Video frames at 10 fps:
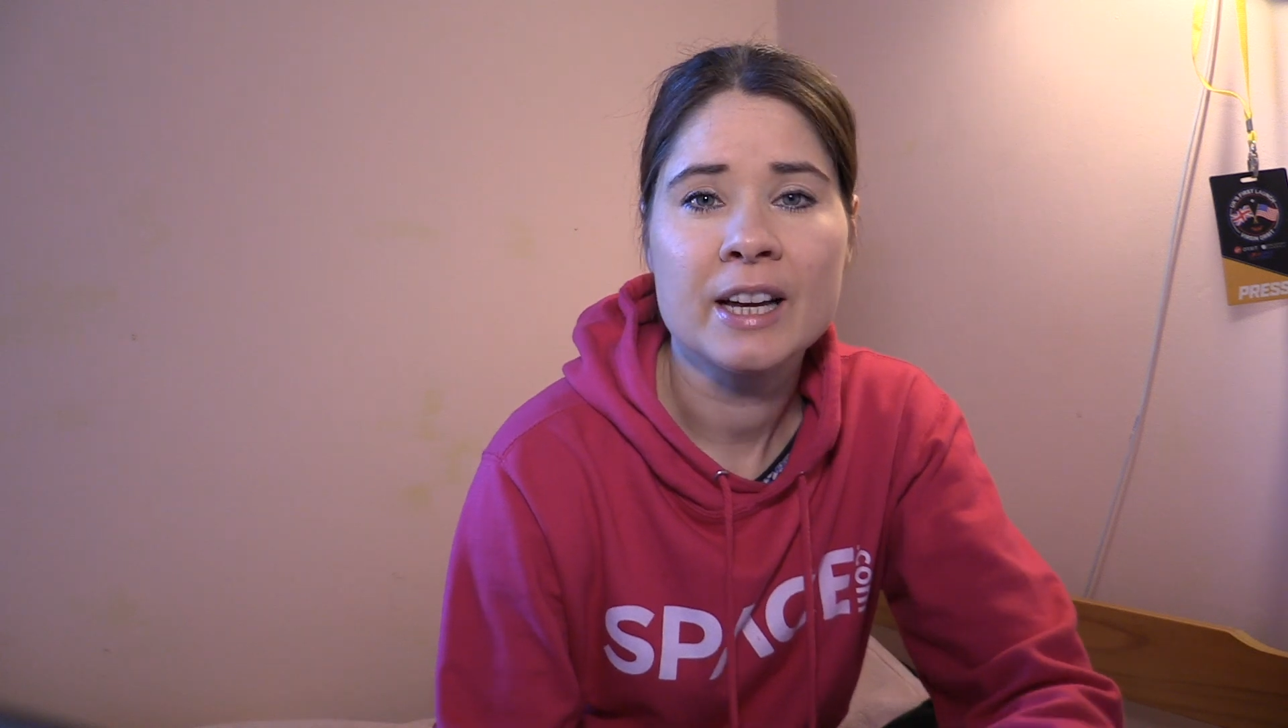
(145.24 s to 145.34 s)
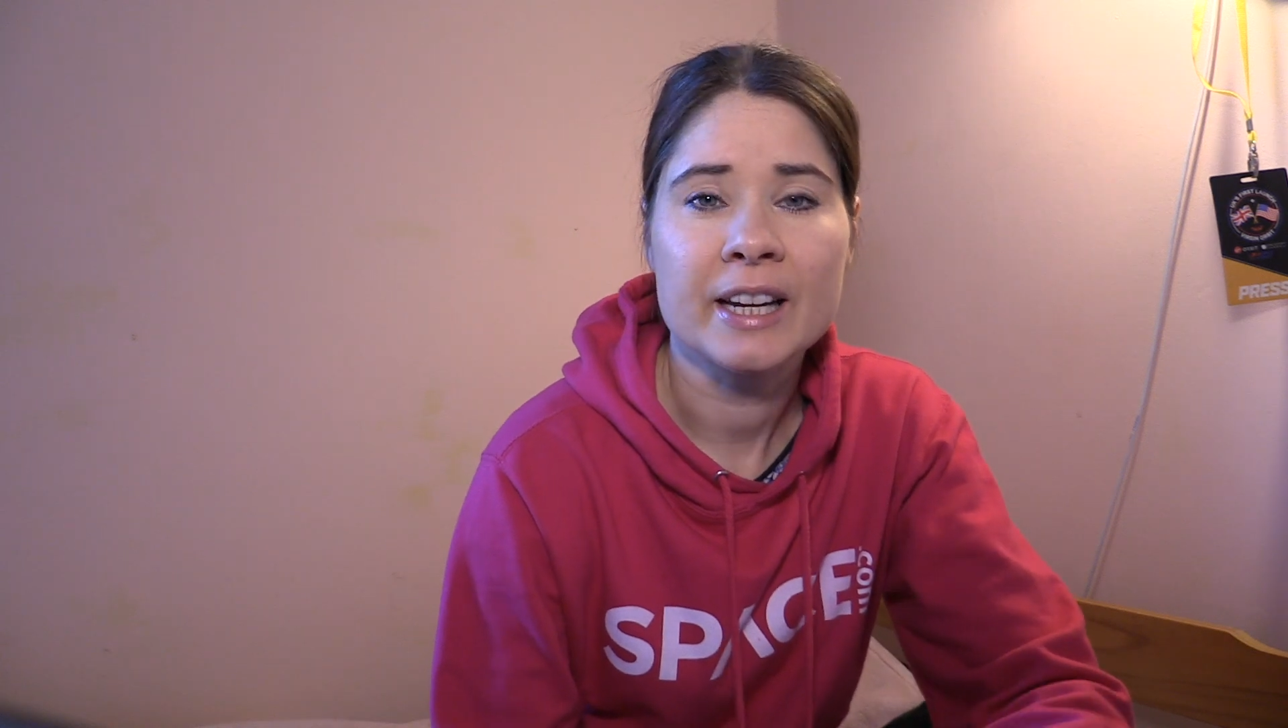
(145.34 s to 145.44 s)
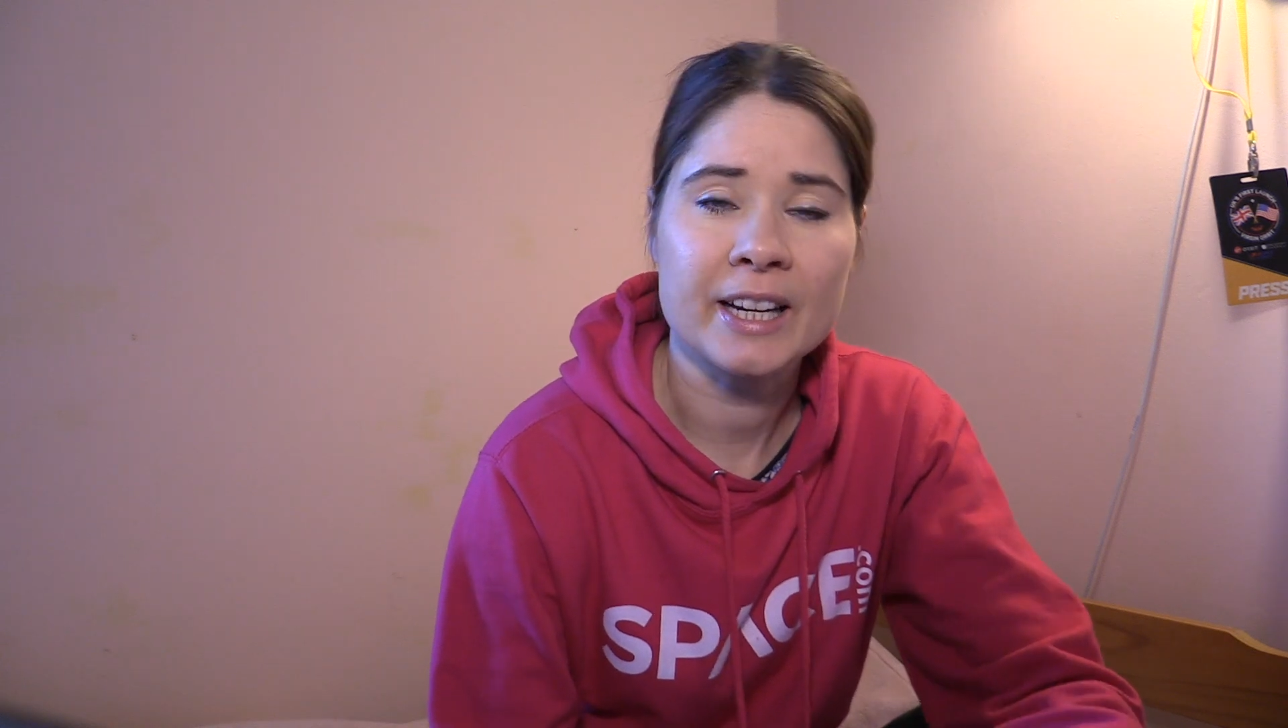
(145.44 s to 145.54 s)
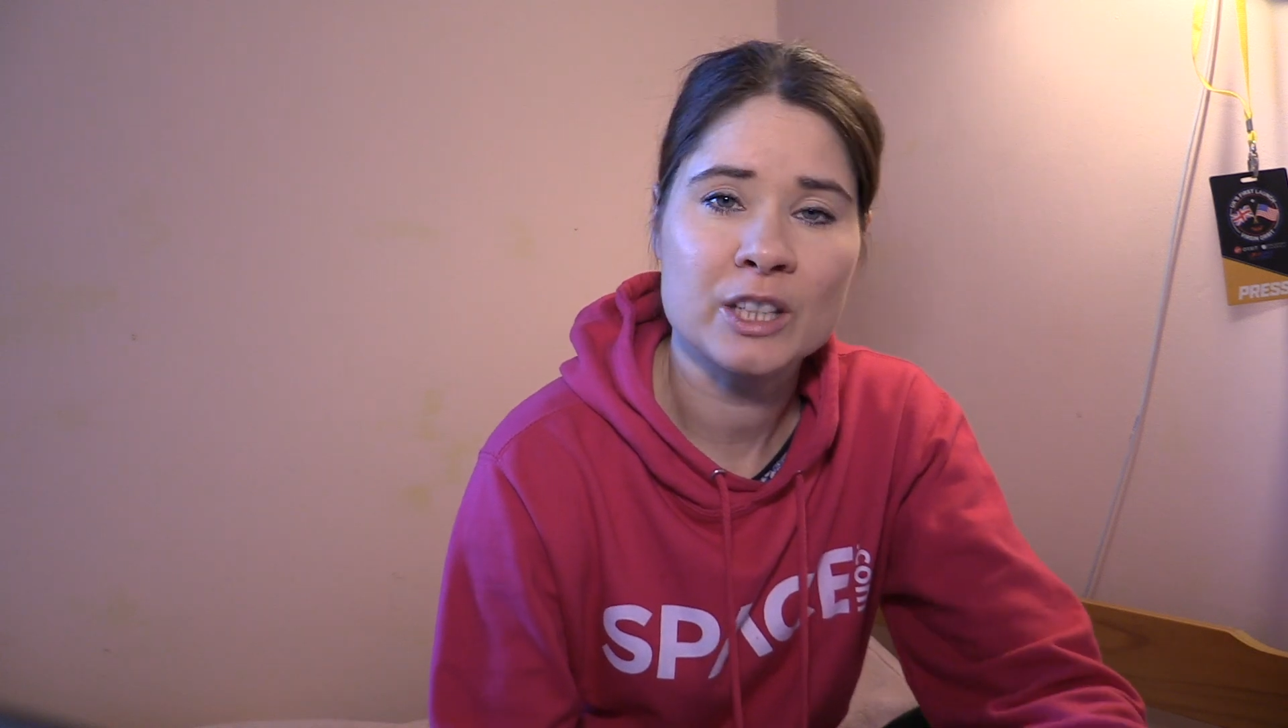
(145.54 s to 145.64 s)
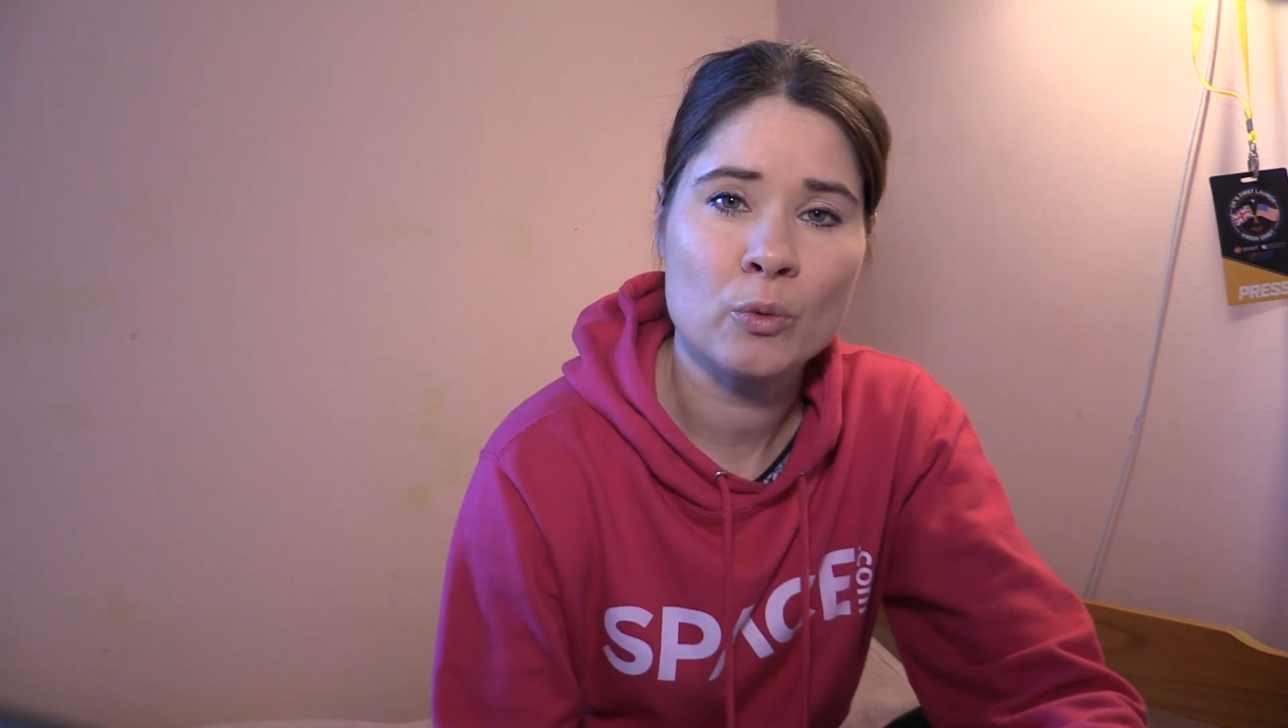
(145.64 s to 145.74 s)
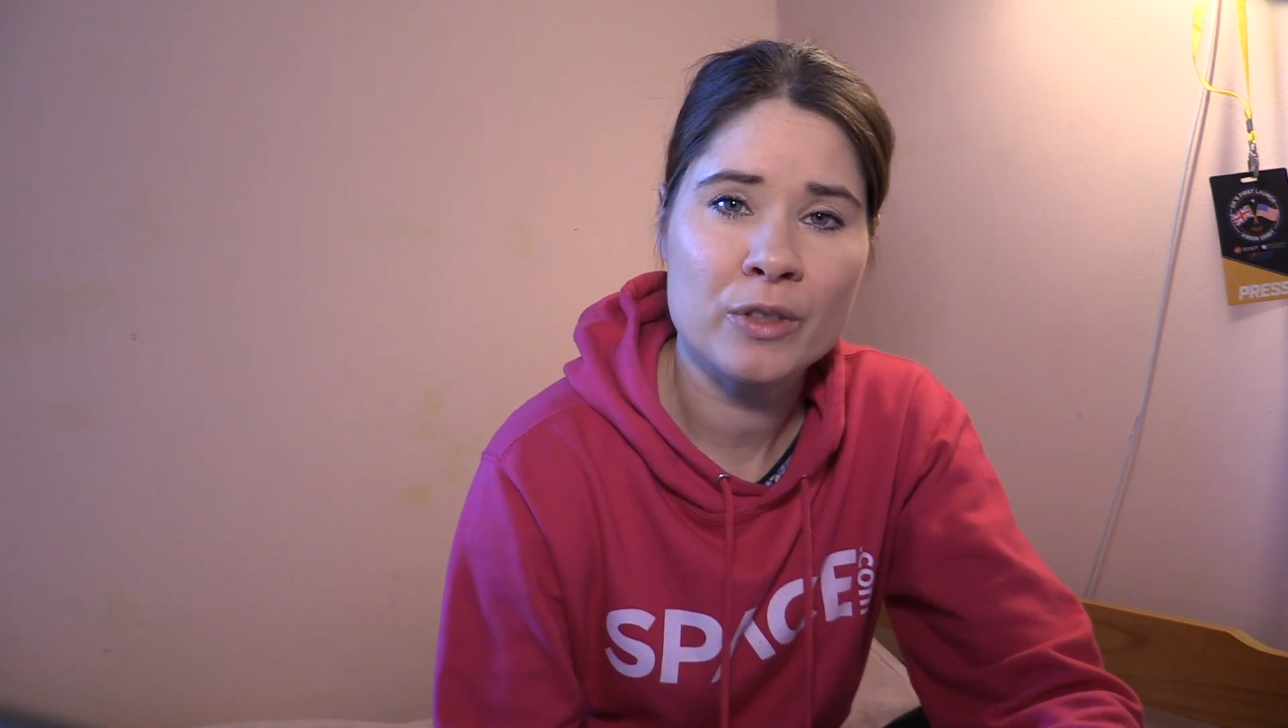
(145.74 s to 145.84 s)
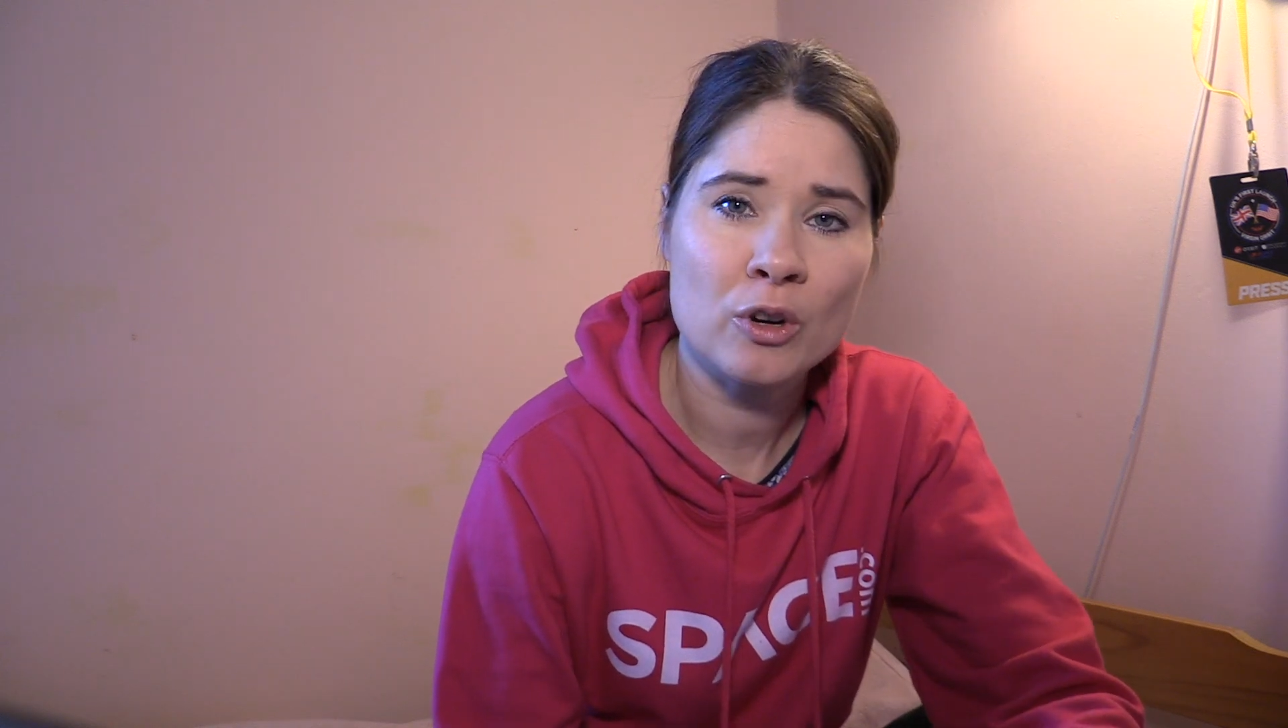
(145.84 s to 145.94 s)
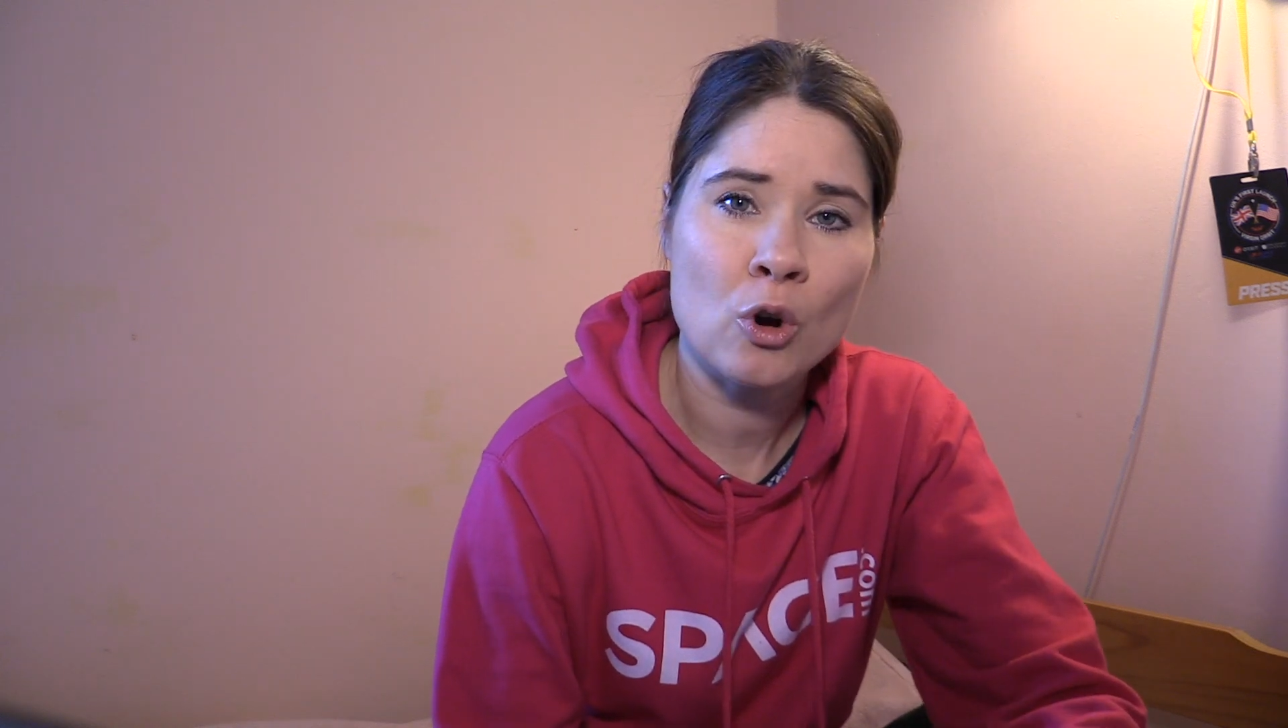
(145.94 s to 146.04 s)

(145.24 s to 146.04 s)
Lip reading: either with the